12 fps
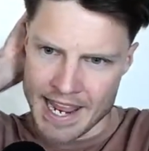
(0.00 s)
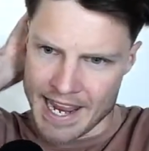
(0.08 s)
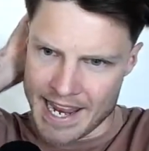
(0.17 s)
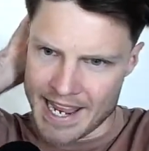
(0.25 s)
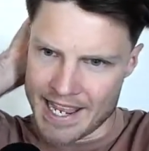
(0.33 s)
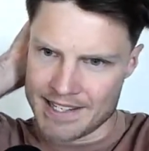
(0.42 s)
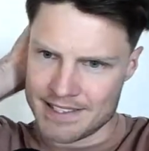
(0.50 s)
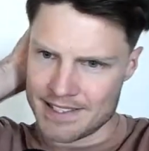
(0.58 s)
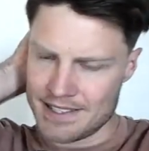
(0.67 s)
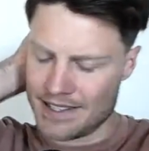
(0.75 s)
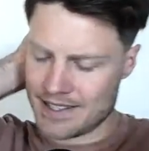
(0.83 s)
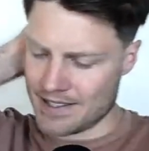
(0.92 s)
And
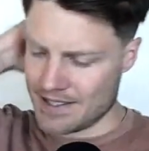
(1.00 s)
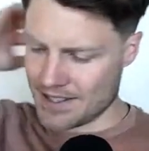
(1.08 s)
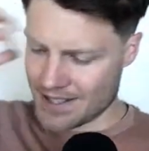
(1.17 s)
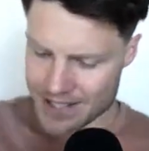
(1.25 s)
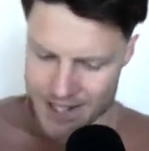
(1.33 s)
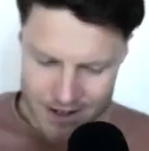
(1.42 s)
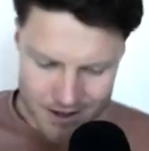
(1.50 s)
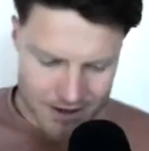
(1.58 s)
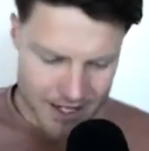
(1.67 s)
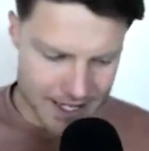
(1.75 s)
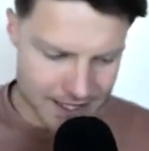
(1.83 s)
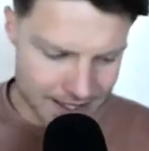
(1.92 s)
here
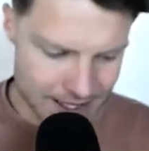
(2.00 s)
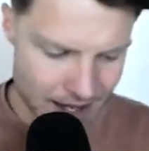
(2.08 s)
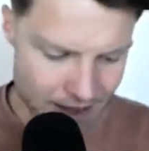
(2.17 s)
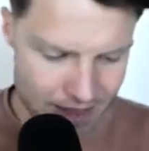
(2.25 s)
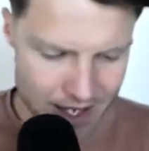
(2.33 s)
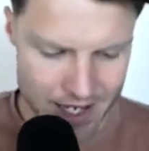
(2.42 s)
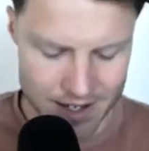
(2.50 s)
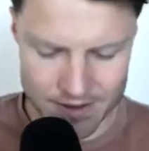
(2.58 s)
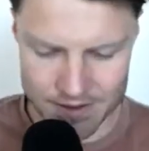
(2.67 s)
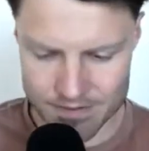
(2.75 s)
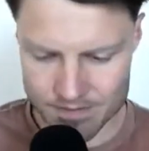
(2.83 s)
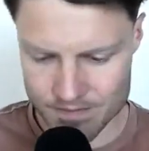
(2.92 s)
is the
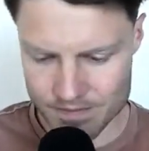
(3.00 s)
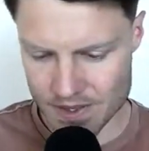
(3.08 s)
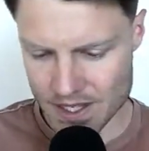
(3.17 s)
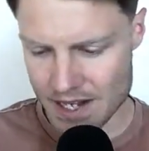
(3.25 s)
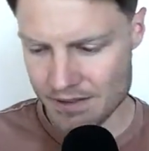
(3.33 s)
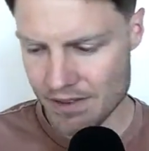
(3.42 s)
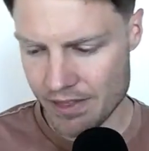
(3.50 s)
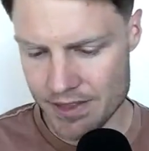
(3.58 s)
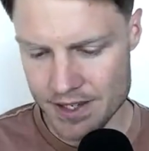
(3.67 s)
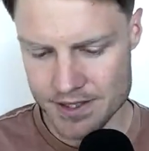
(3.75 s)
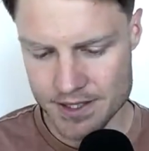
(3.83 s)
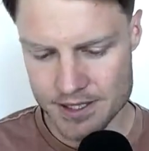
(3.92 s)
kind of the
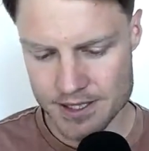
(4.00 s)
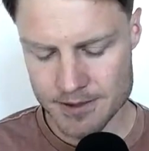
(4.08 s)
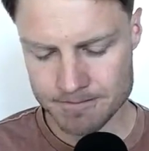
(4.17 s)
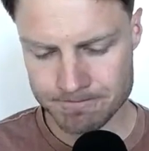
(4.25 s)
thesis.